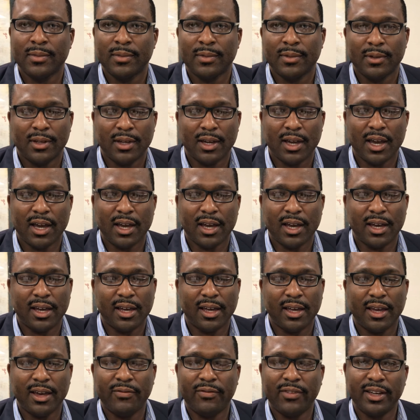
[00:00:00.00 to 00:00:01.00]

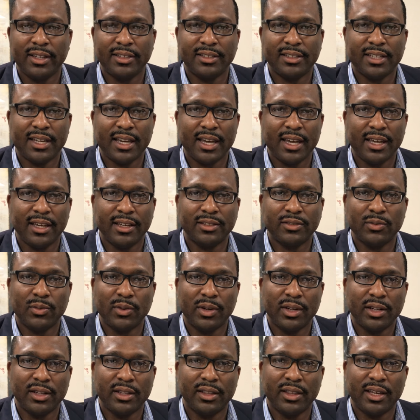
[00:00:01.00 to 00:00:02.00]
FHA is one
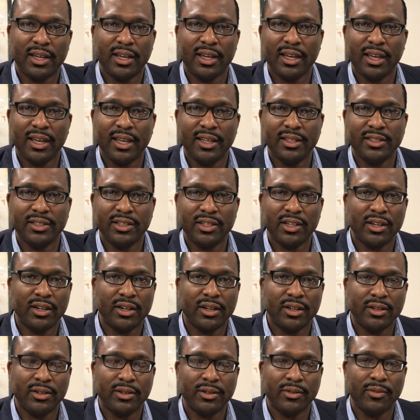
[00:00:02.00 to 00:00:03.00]
of the easier
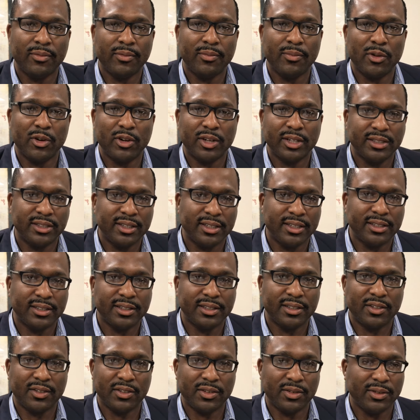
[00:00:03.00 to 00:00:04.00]
mortgages
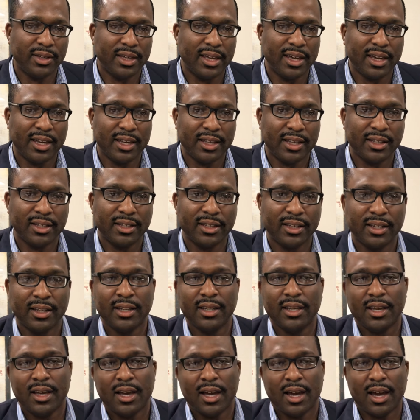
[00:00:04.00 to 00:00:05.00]
to get
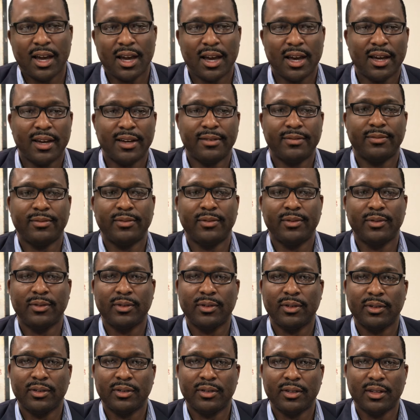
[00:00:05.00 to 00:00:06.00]
um,
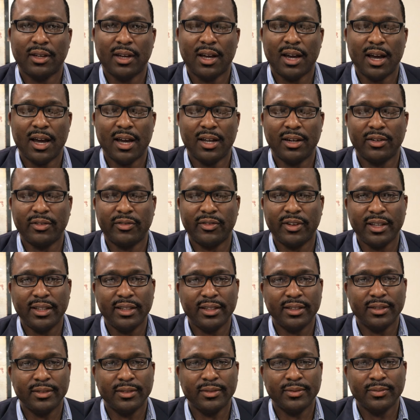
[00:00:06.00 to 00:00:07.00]
underwritten,
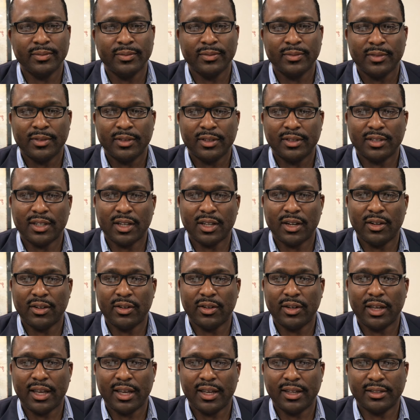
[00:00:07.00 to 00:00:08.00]
so
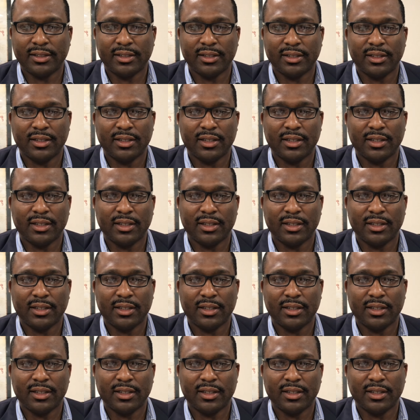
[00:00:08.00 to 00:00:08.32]
it's